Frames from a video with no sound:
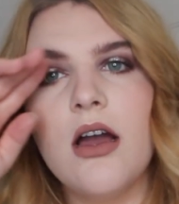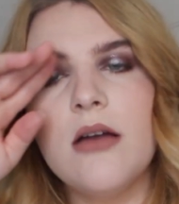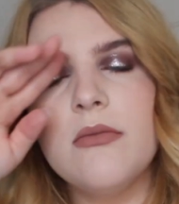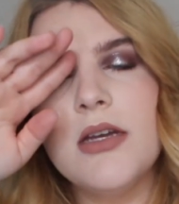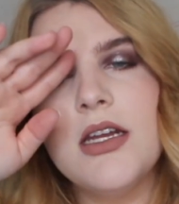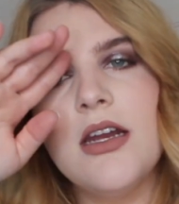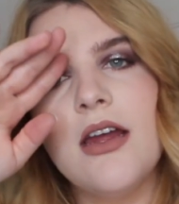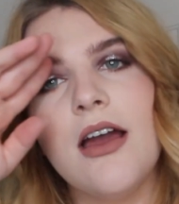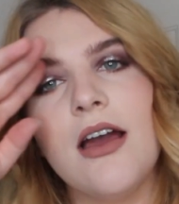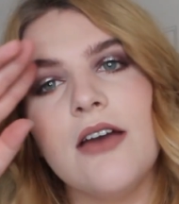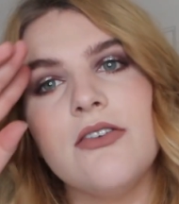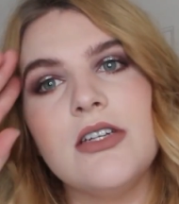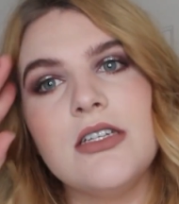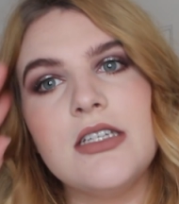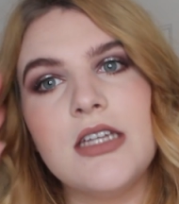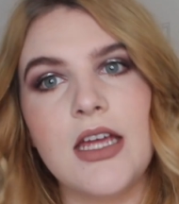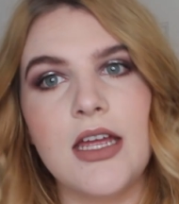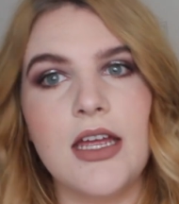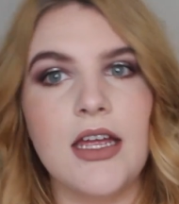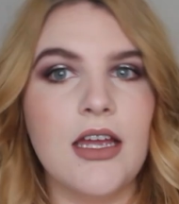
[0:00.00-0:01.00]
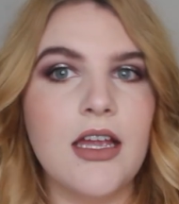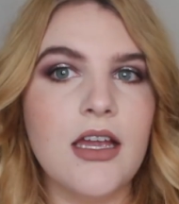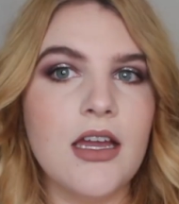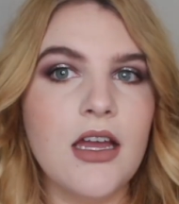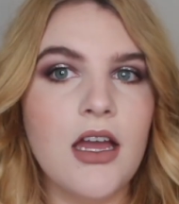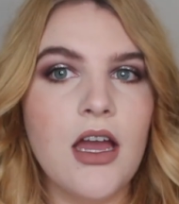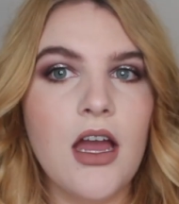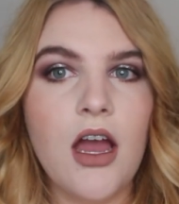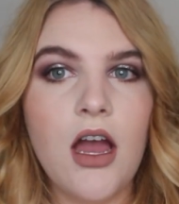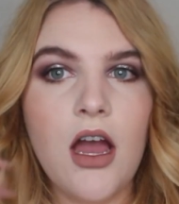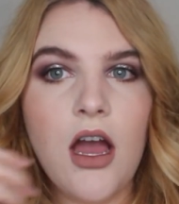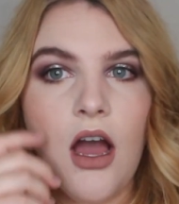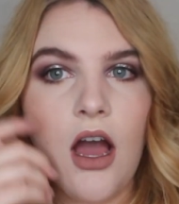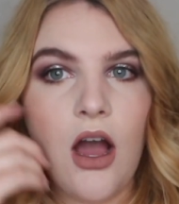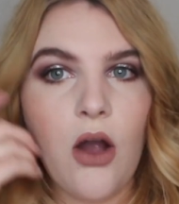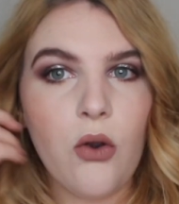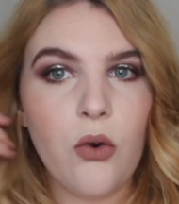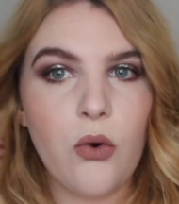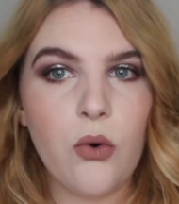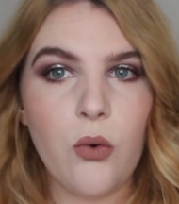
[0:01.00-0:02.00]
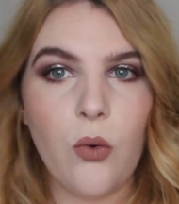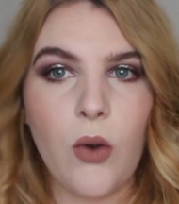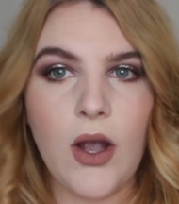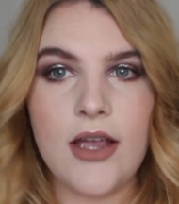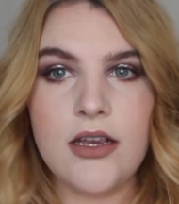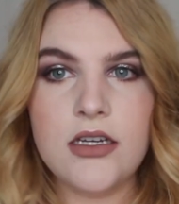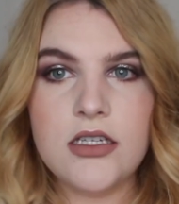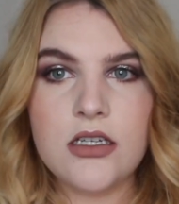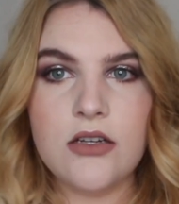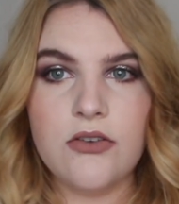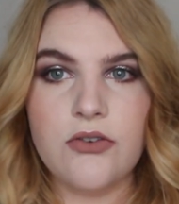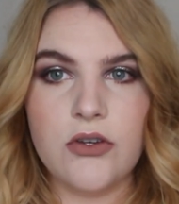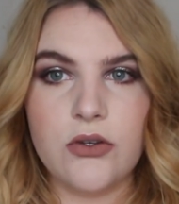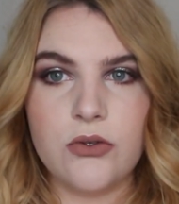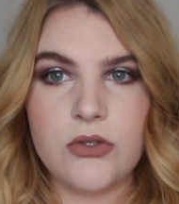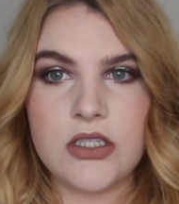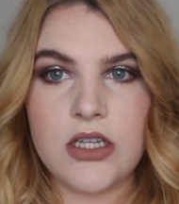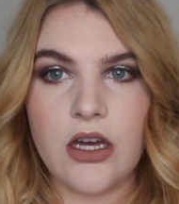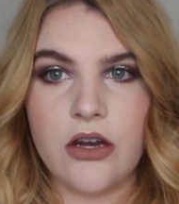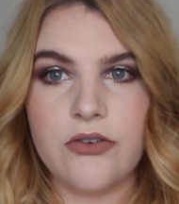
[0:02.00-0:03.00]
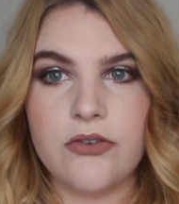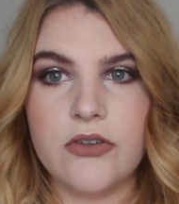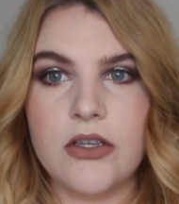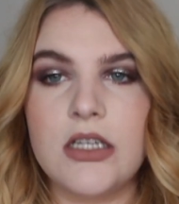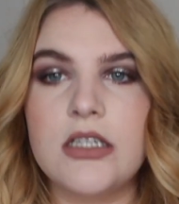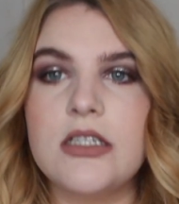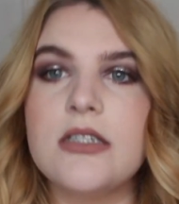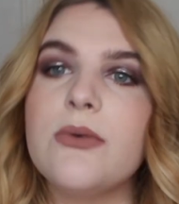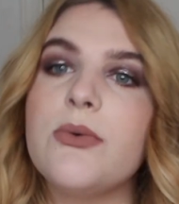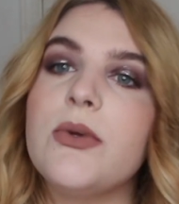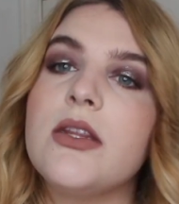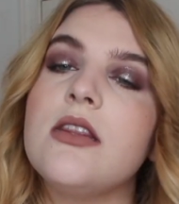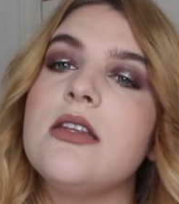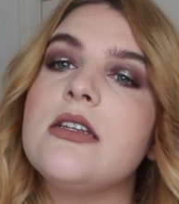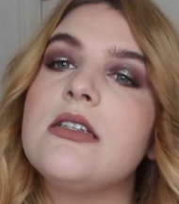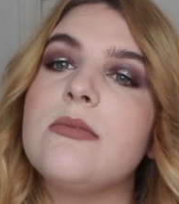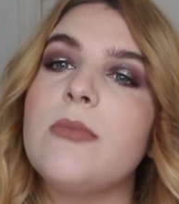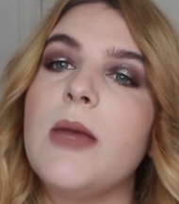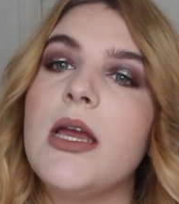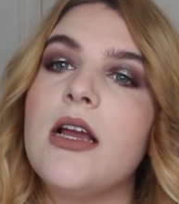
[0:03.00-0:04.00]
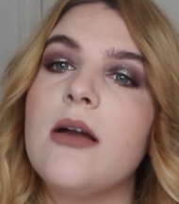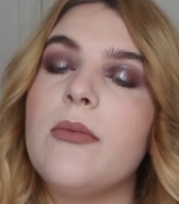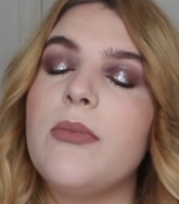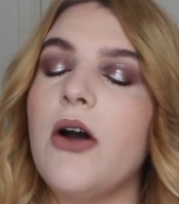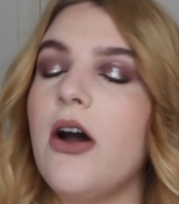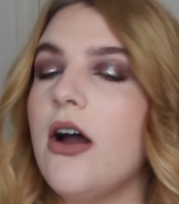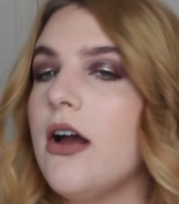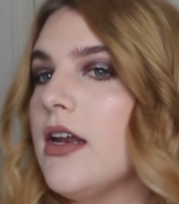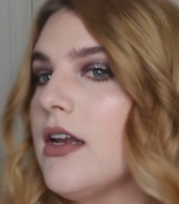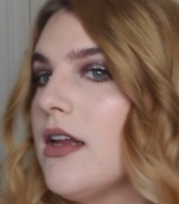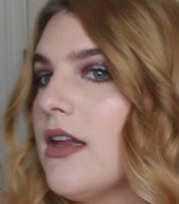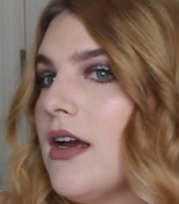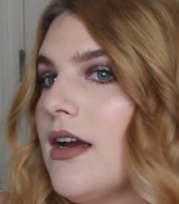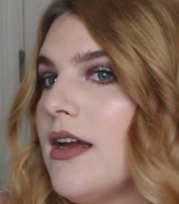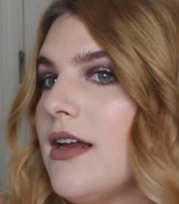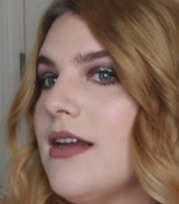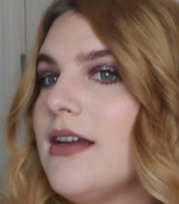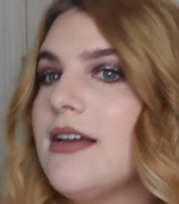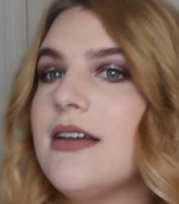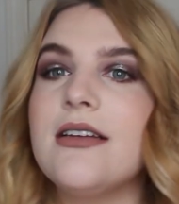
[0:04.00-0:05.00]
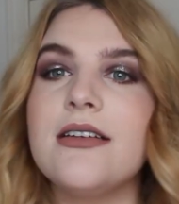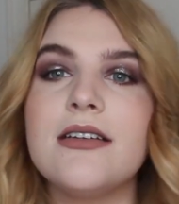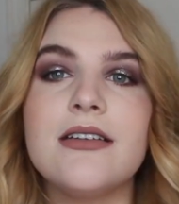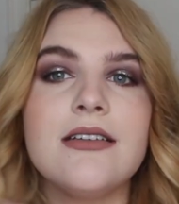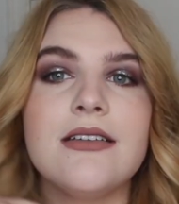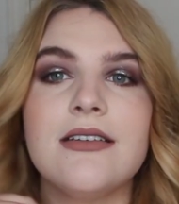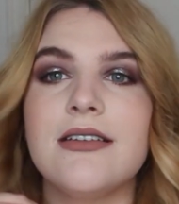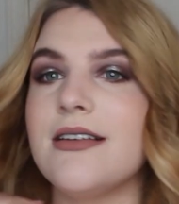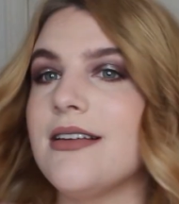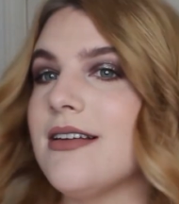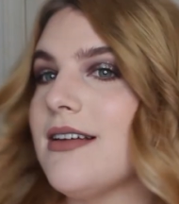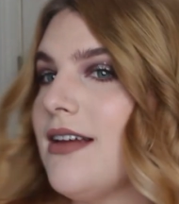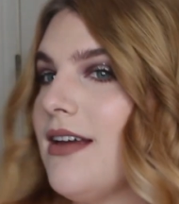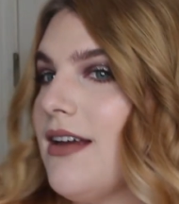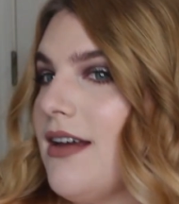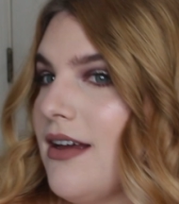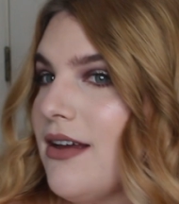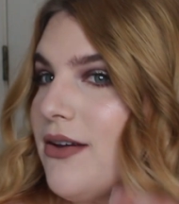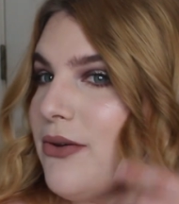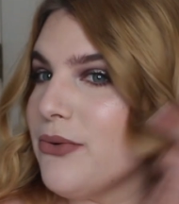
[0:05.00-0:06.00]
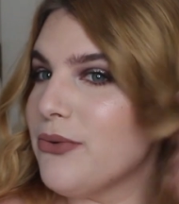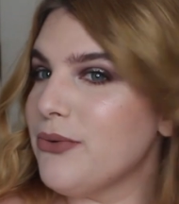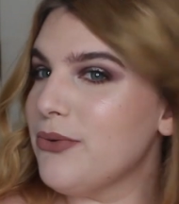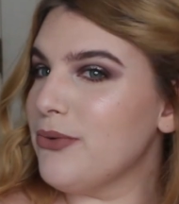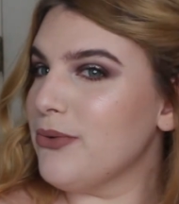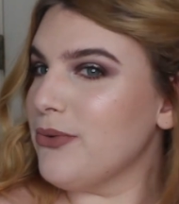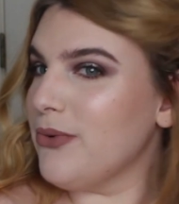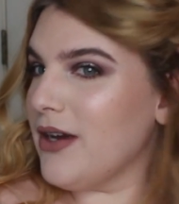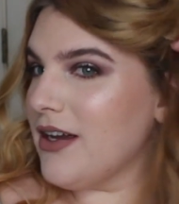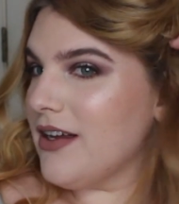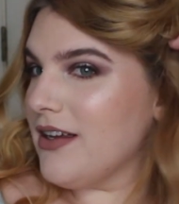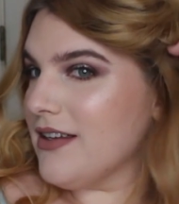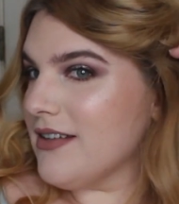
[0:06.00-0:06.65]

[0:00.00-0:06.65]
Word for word: I'm gonna have to take quite a few selfies with this makeup on, like, ooh.